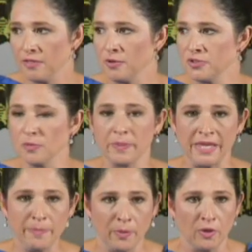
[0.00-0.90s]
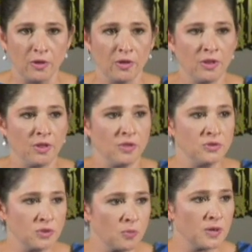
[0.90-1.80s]
Those are people.
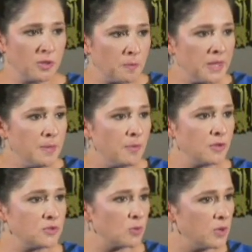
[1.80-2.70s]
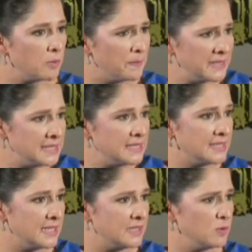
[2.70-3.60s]
Those are real people. Those are real
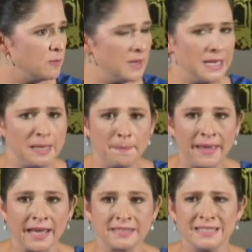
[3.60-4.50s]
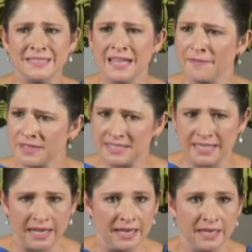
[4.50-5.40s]
businesses who have been impacted,
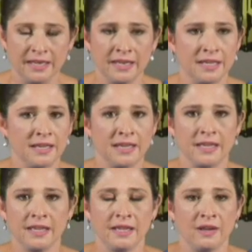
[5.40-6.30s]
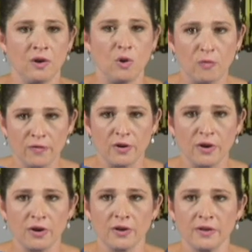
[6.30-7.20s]
devastated
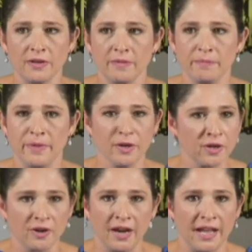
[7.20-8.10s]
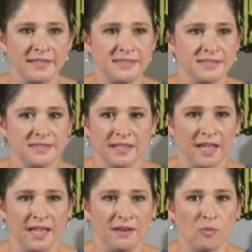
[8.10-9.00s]
over bureaucrats
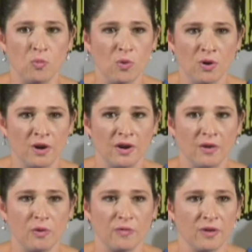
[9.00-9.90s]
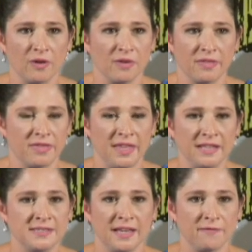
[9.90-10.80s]
at war over
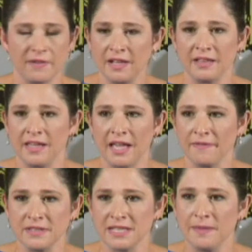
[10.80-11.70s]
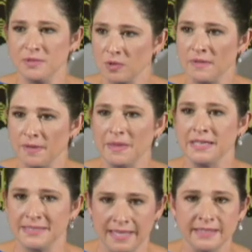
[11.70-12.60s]
things that, frankly, half the time don't even
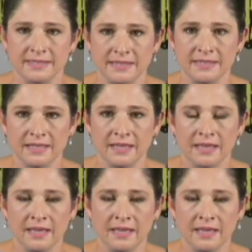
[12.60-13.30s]
make sense.